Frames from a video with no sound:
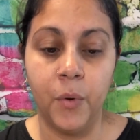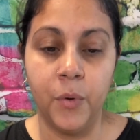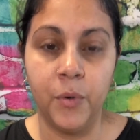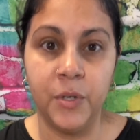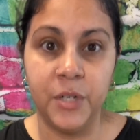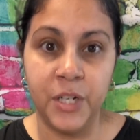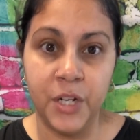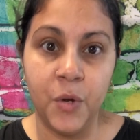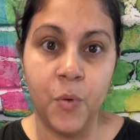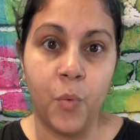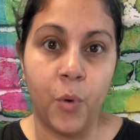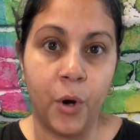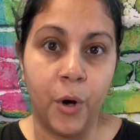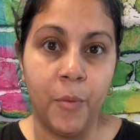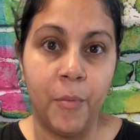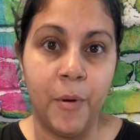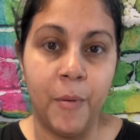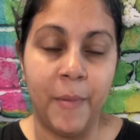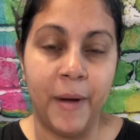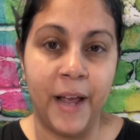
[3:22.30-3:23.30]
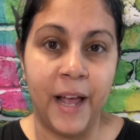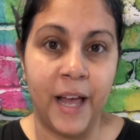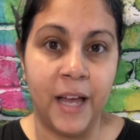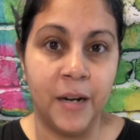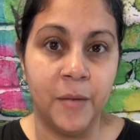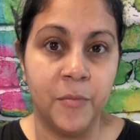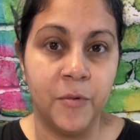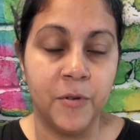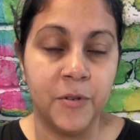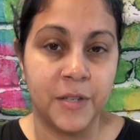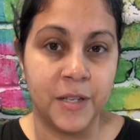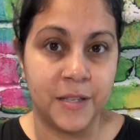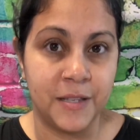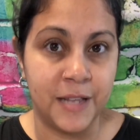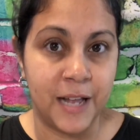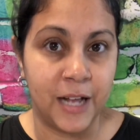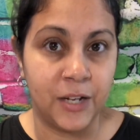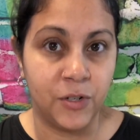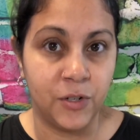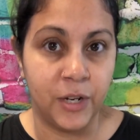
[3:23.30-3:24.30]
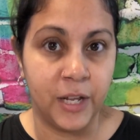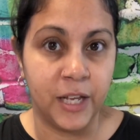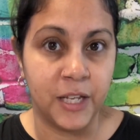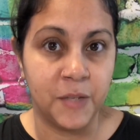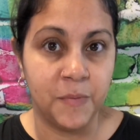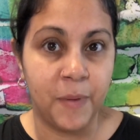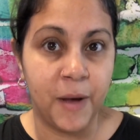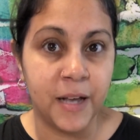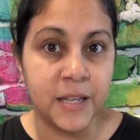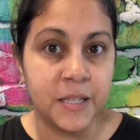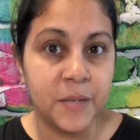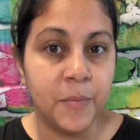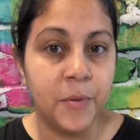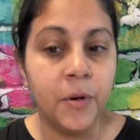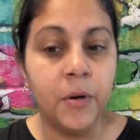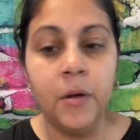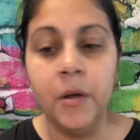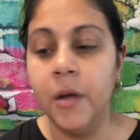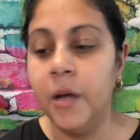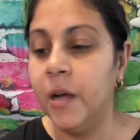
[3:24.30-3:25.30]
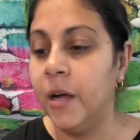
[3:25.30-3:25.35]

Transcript: deworm my animals as naturally as possible.